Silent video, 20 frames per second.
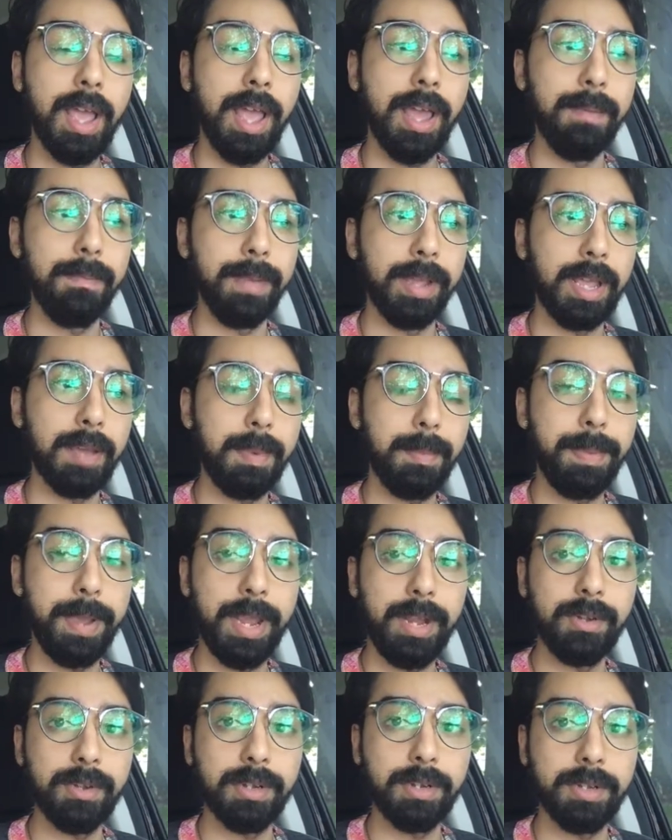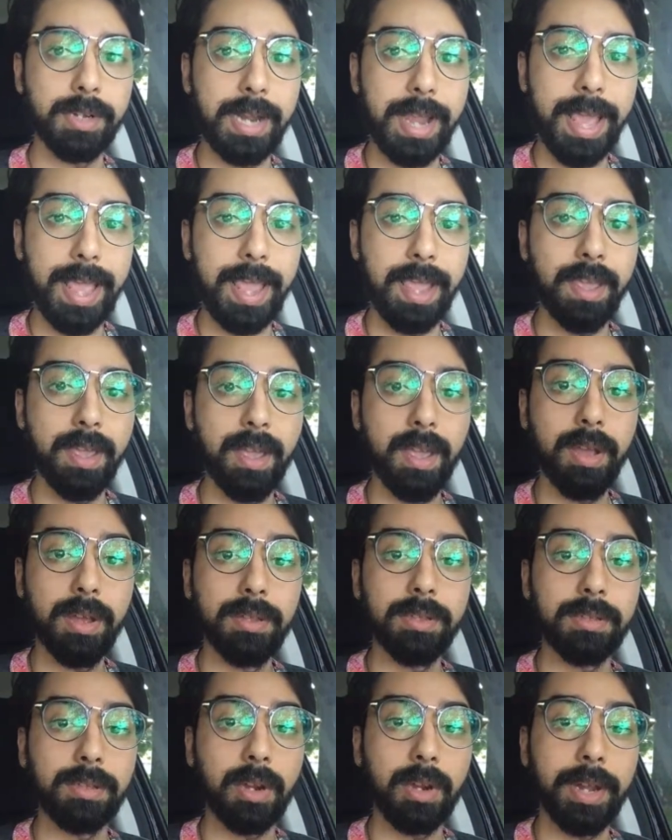and become a patron today,
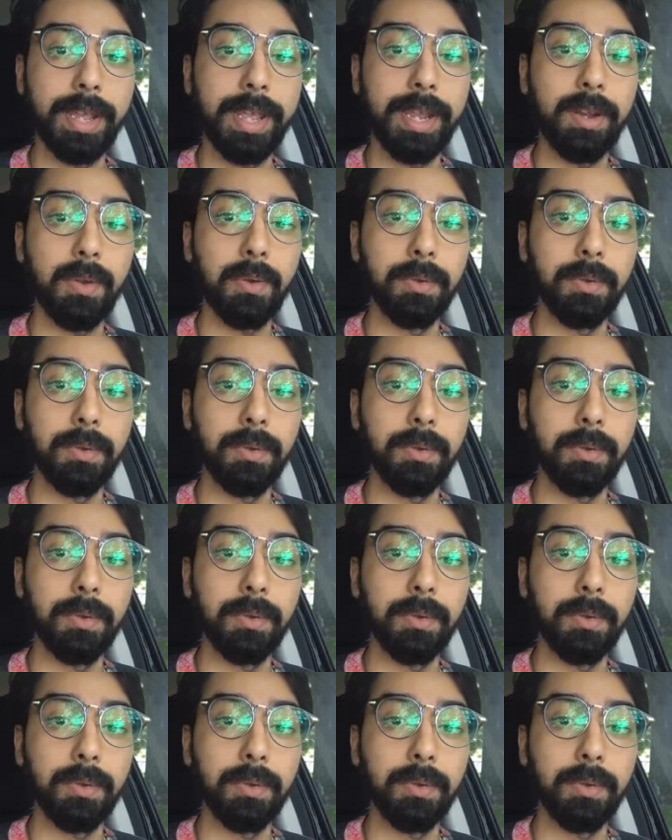starting at